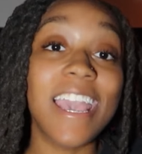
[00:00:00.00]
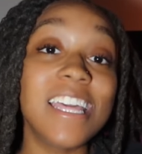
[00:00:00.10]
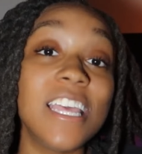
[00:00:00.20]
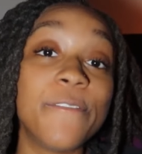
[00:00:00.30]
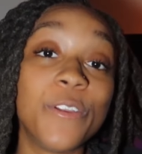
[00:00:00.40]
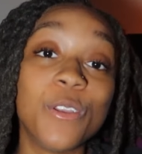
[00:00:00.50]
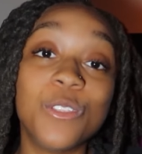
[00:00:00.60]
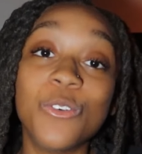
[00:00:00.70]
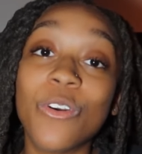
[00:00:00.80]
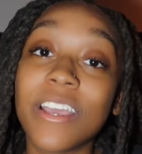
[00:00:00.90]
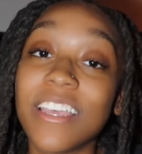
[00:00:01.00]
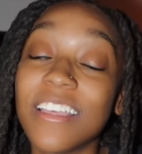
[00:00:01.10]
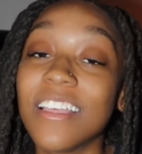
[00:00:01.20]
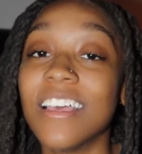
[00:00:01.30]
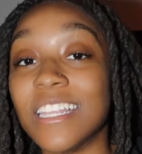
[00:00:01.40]
And if you're
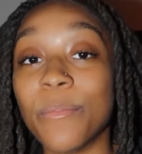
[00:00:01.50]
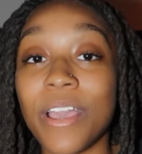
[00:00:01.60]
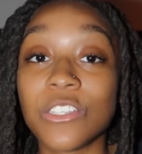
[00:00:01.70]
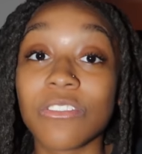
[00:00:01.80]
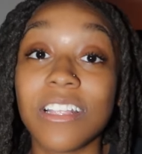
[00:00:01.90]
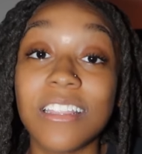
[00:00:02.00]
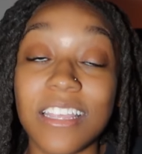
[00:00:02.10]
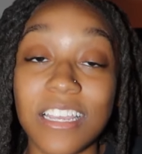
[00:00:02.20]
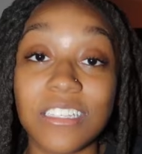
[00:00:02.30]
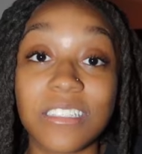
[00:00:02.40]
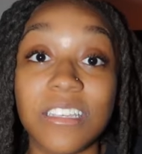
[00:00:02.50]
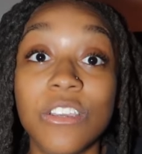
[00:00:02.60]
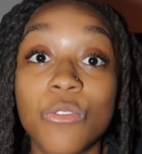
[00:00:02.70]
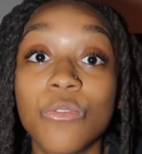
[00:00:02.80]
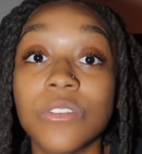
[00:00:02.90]
doing database related things,
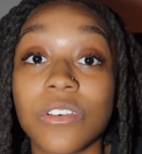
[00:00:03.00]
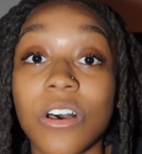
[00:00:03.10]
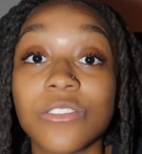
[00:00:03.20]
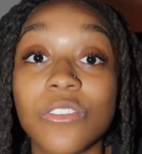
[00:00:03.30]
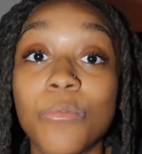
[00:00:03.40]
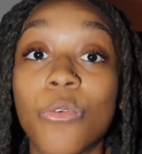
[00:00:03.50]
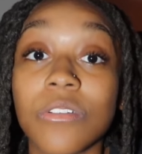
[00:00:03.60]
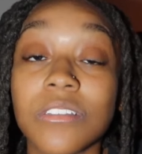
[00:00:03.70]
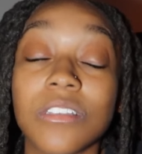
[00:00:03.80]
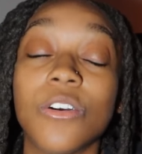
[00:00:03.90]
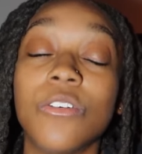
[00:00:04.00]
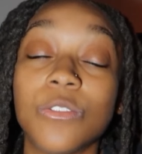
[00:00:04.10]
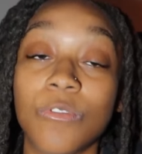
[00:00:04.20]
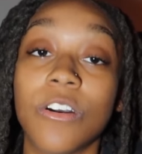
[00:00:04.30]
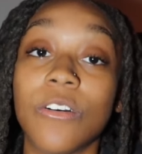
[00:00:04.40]
SQL is also important to know
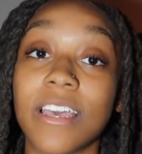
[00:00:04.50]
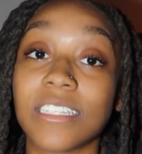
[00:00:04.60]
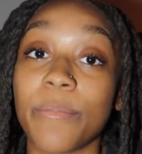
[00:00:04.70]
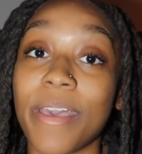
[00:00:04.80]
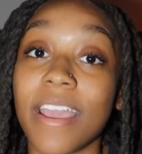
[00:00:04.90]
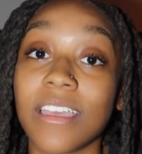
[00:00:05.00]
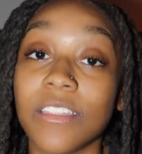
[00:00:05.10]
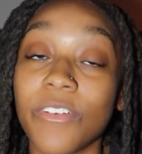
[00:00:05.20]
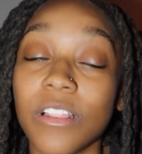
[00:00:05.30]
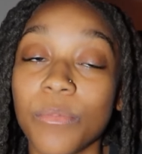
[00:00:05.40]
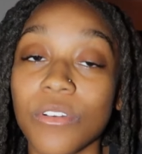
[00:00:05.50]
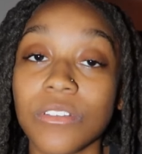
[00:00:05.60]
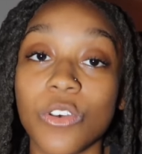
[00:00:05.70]
as well as a backend developer.